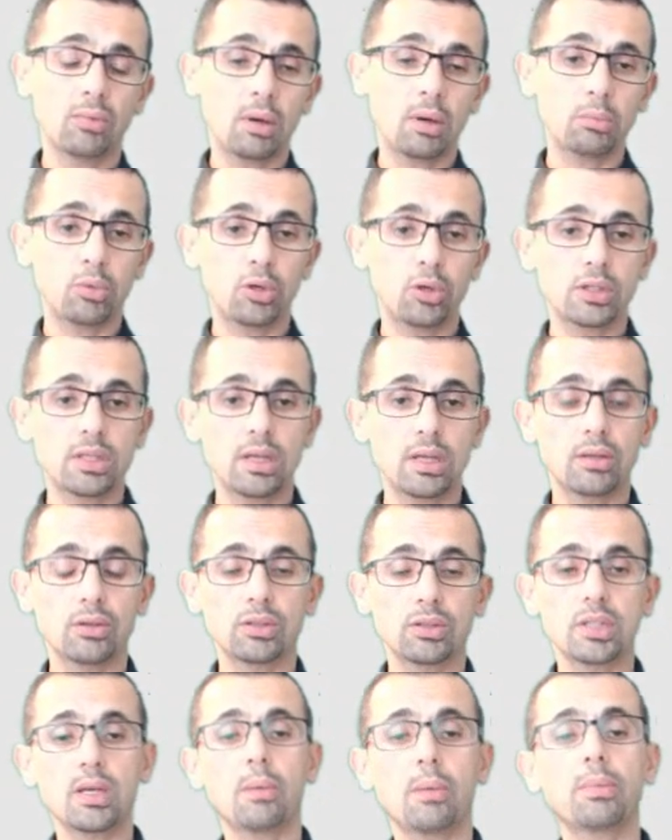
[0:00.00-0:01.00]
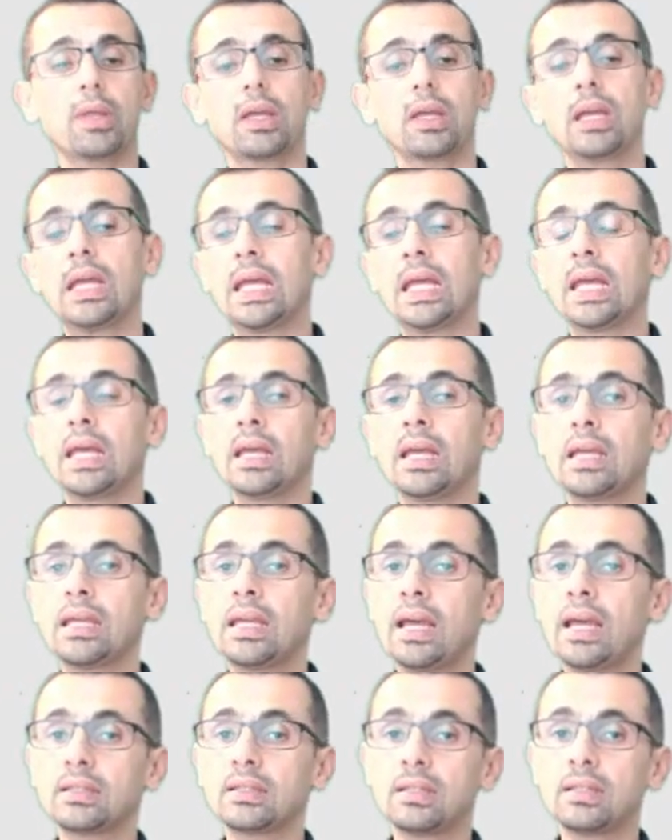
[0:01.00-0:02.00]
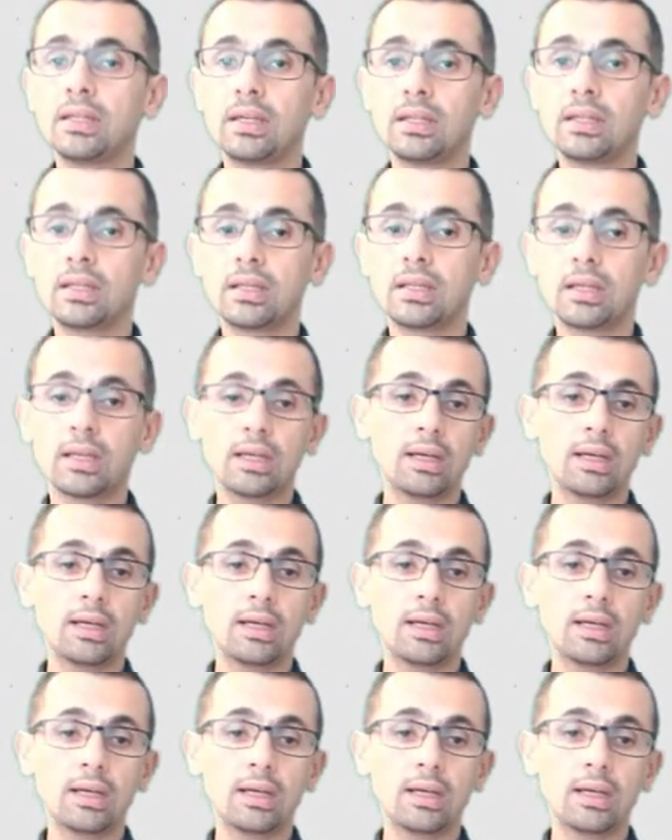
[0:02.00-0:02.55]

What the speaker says: 1% or something. Yet in